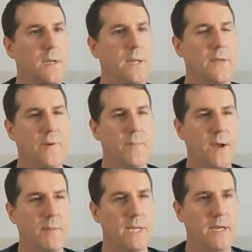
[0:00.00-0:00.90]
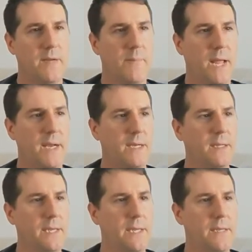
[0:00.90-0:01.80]
if we probably
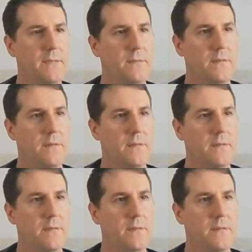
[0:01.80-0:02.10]
independently,